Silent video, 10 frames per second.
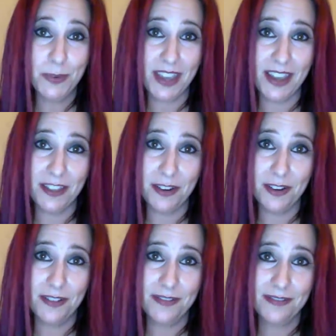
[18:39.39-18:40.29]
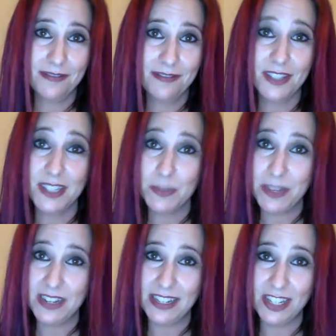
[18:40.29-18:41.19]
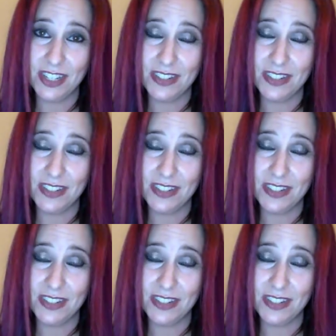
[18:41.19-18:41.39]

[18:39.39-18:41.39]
gather for this meditation.